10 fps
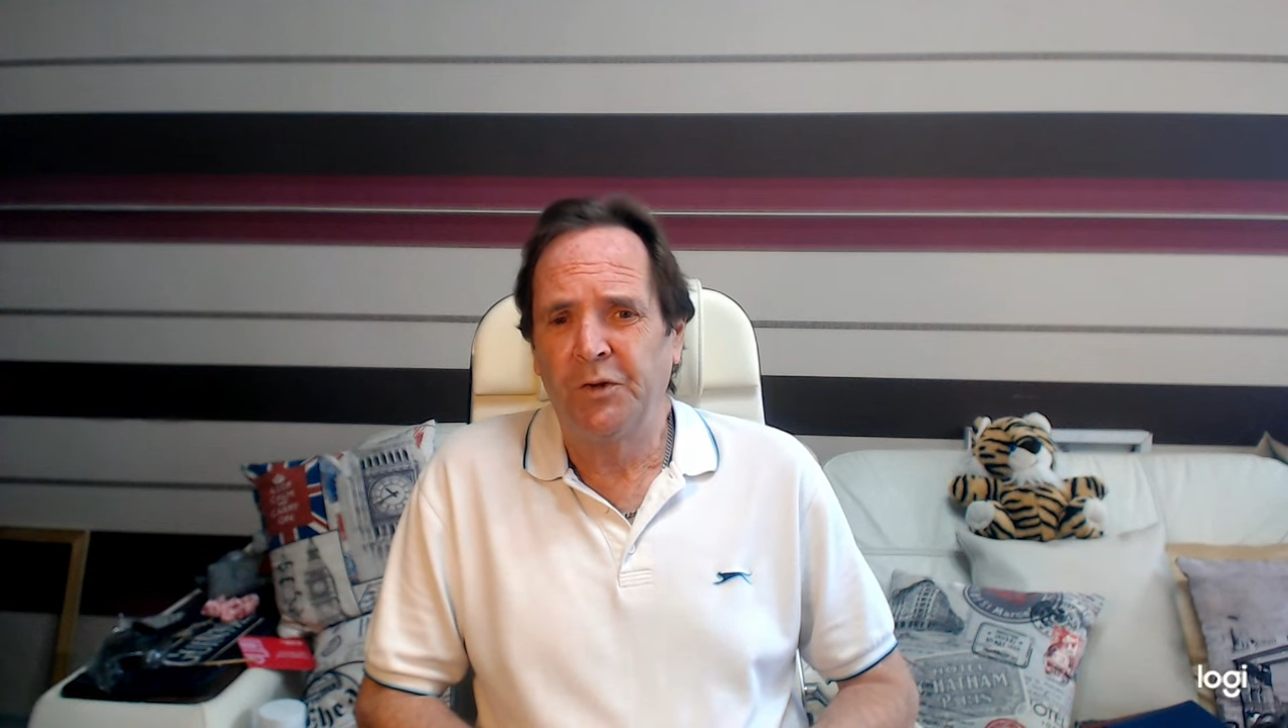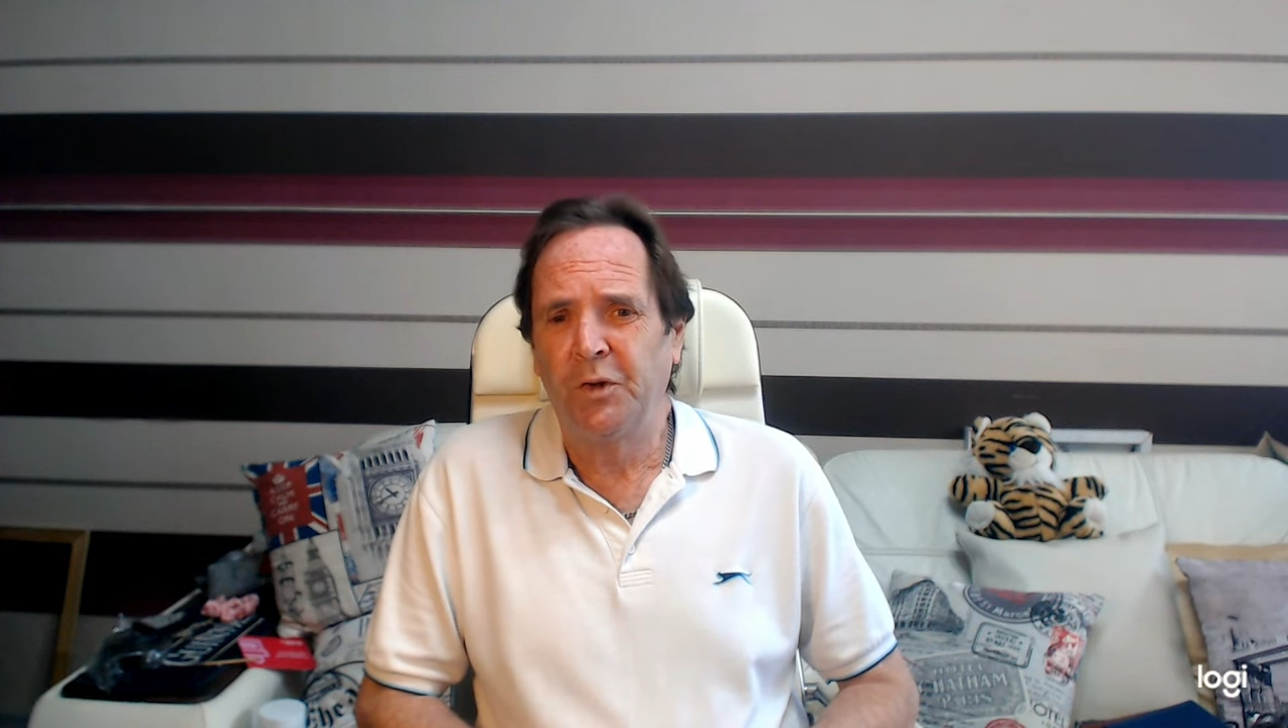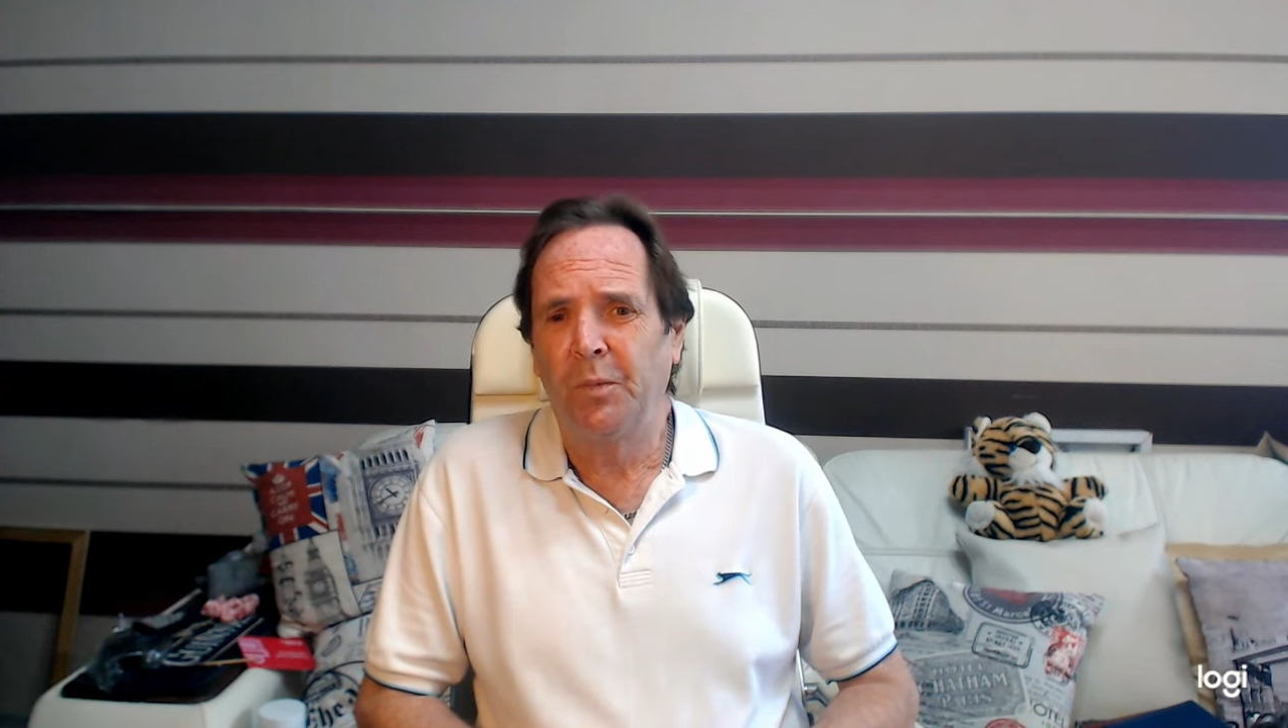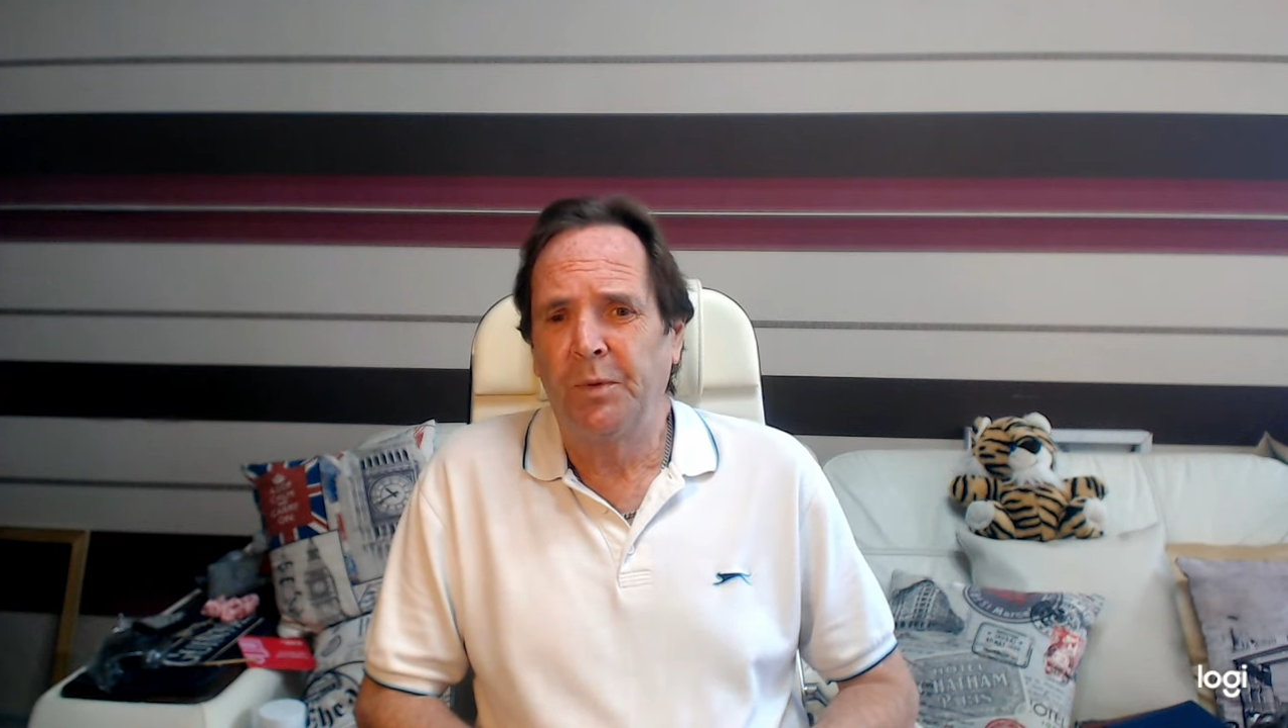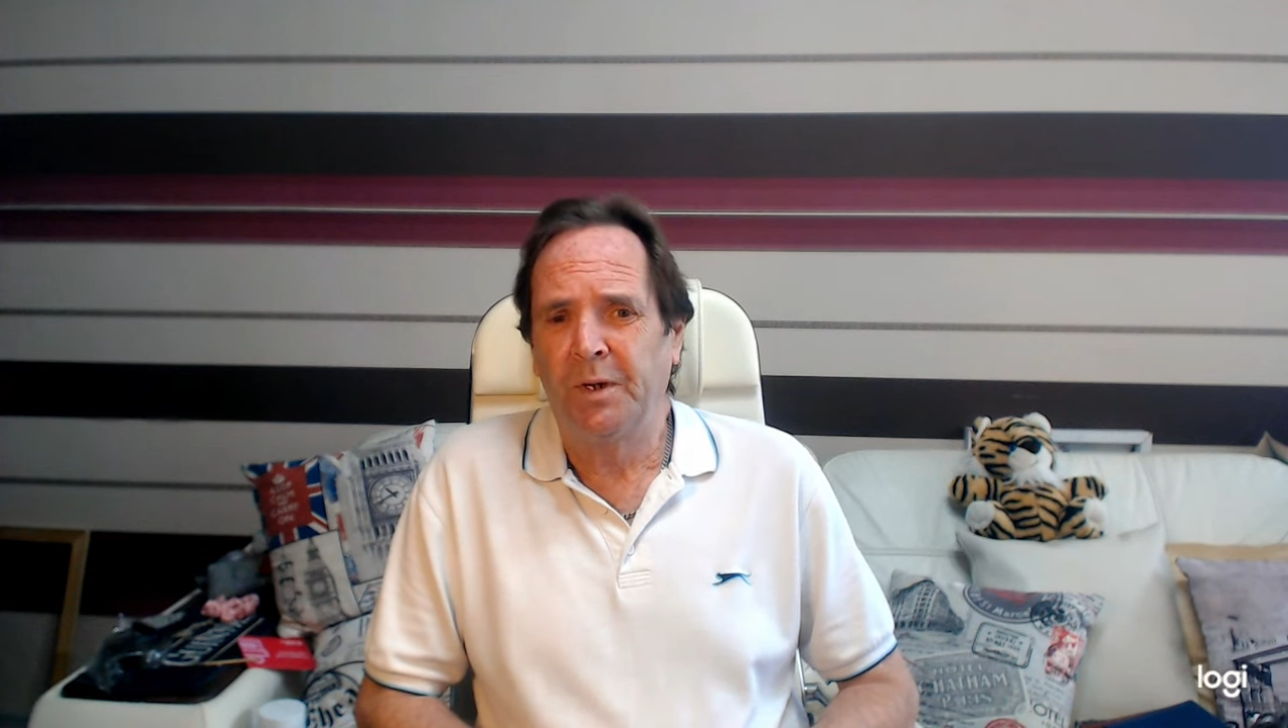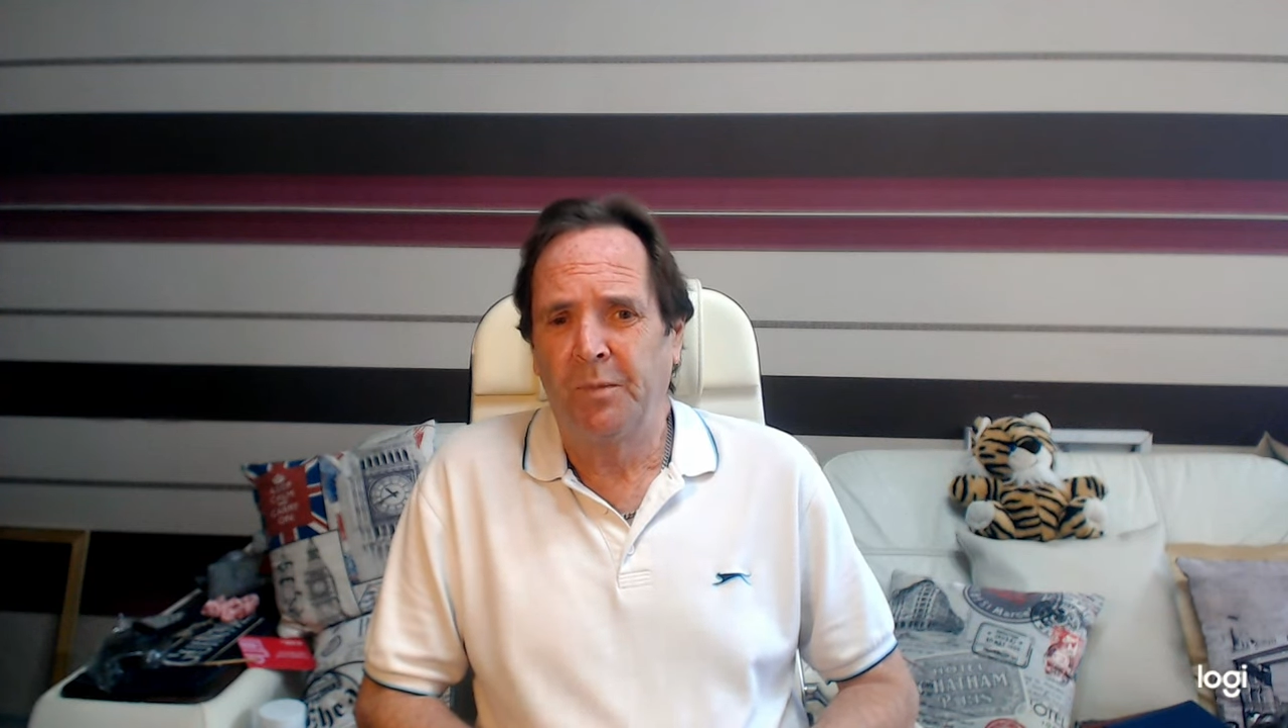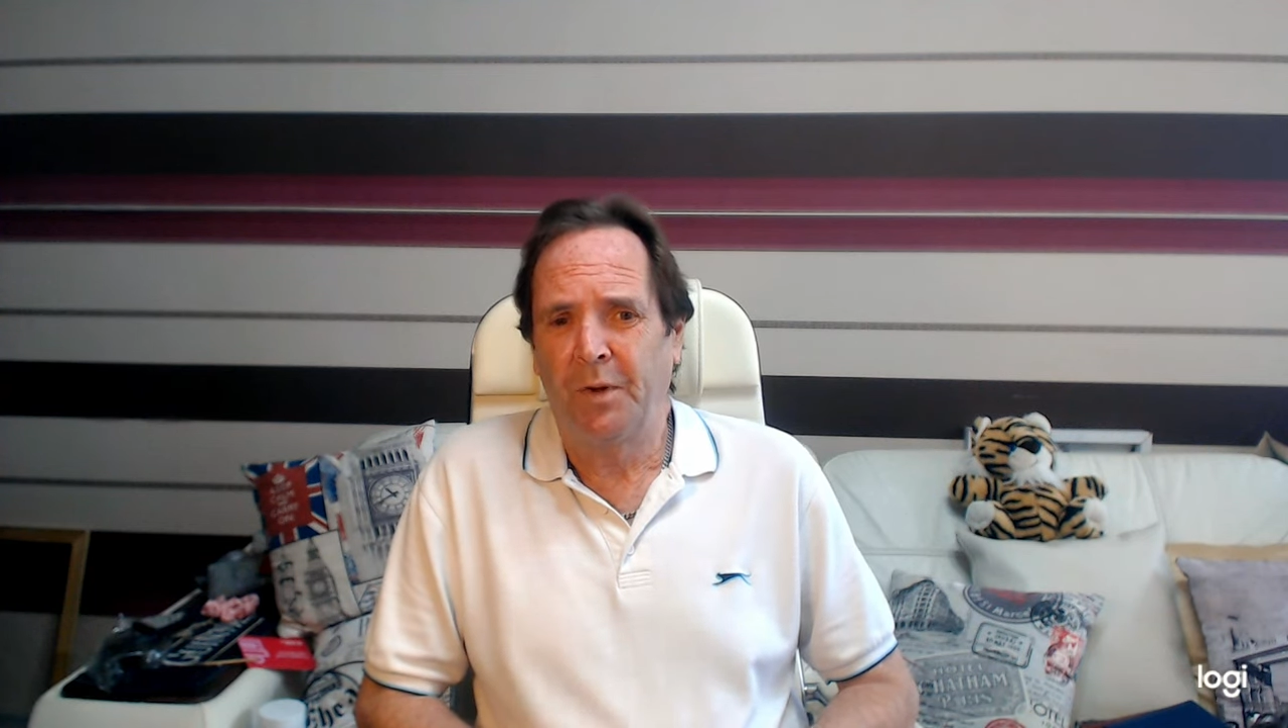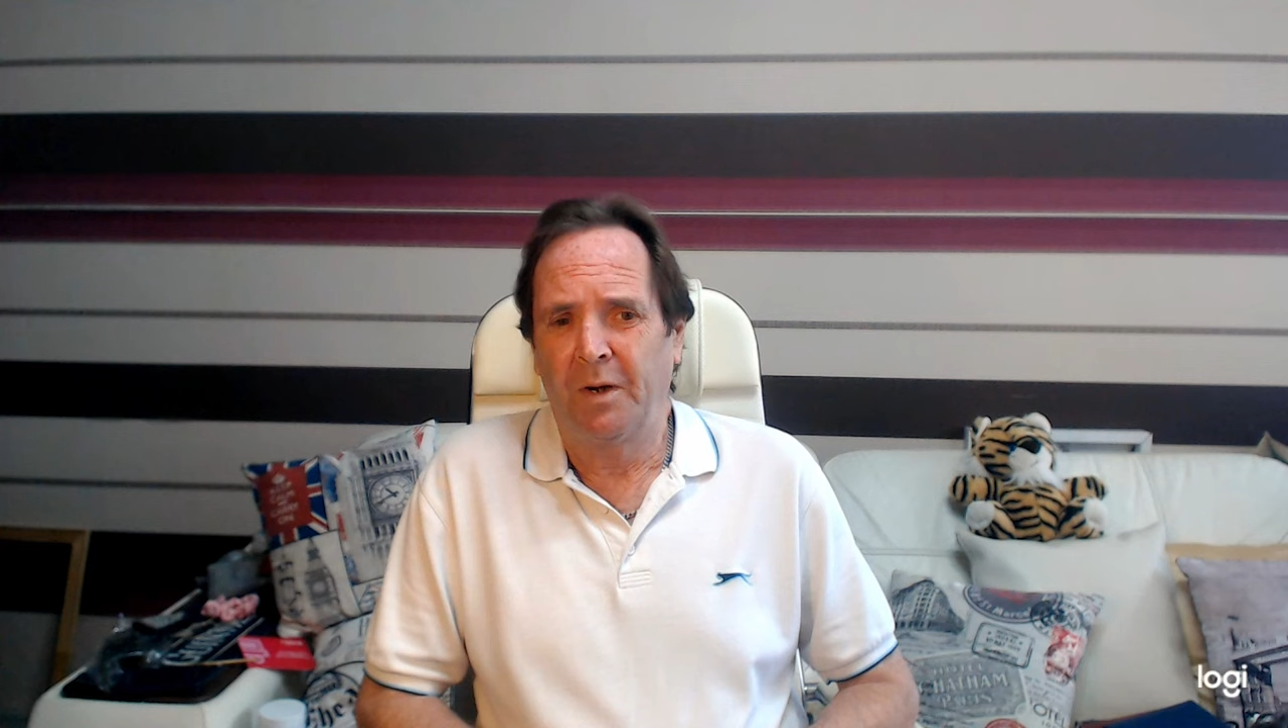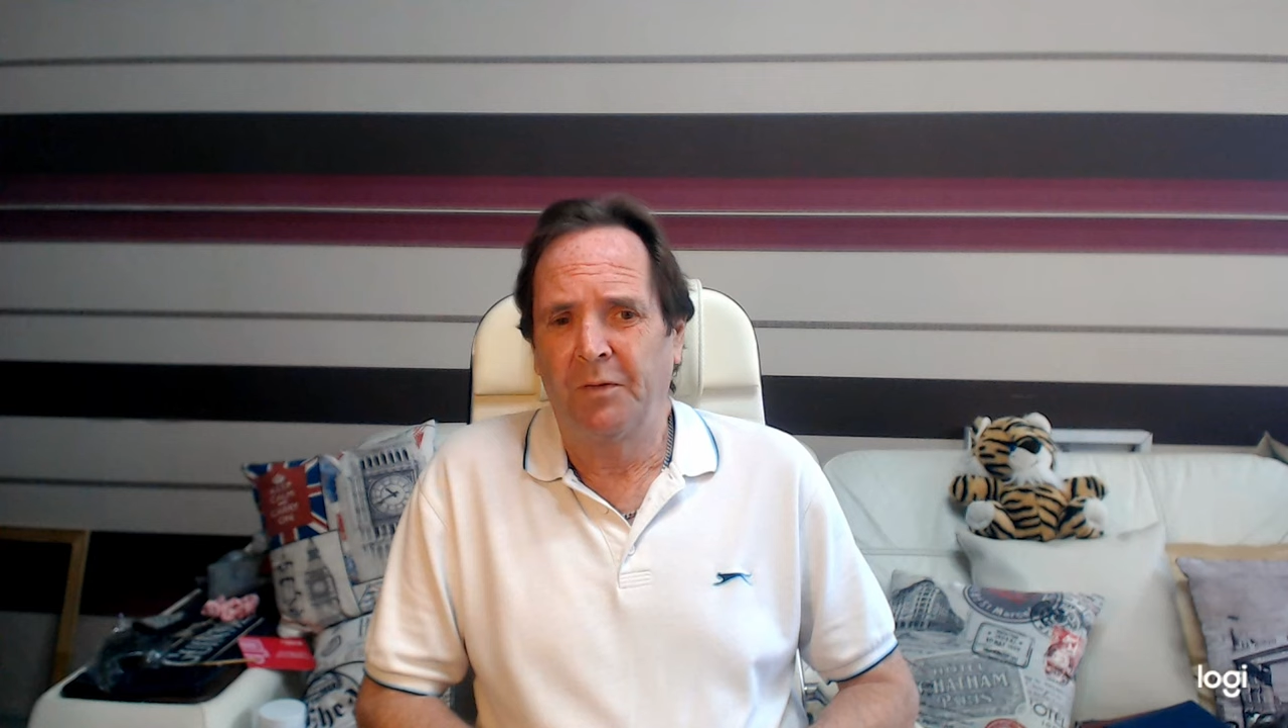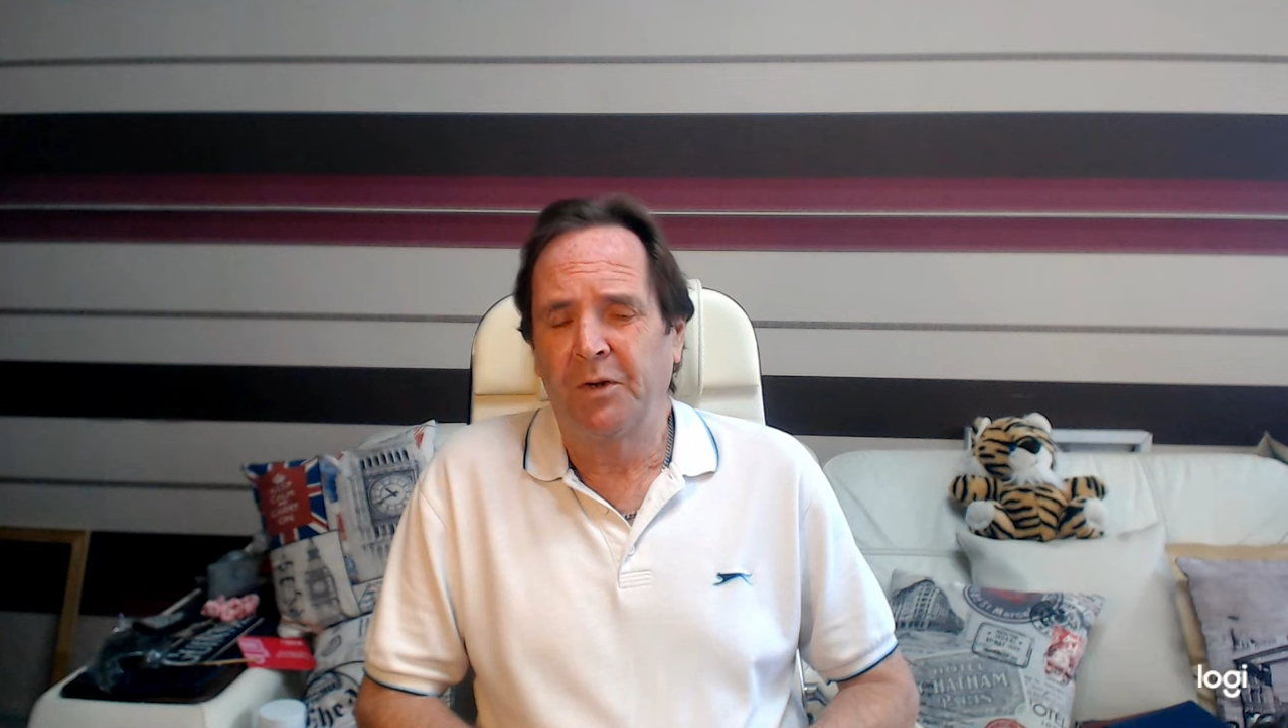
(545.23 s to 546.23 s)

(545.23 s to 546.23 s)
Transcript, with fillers: European part of the